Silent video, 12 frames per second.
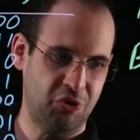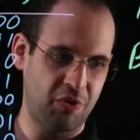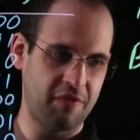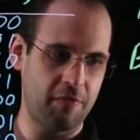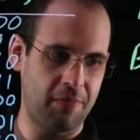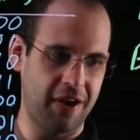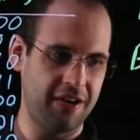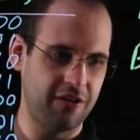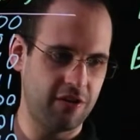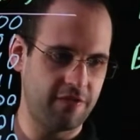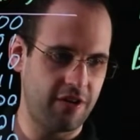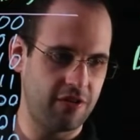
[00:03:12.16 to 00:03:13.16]
So we have a
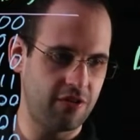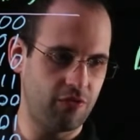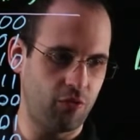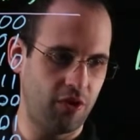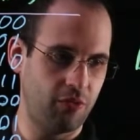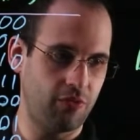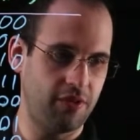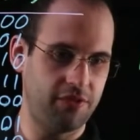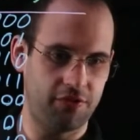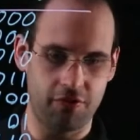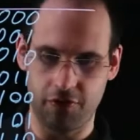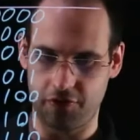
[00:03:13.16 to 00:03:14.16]
binary value of
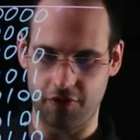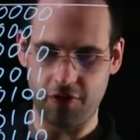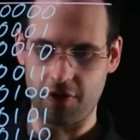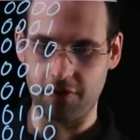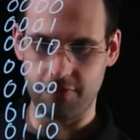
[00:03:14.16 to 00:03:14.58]
1100,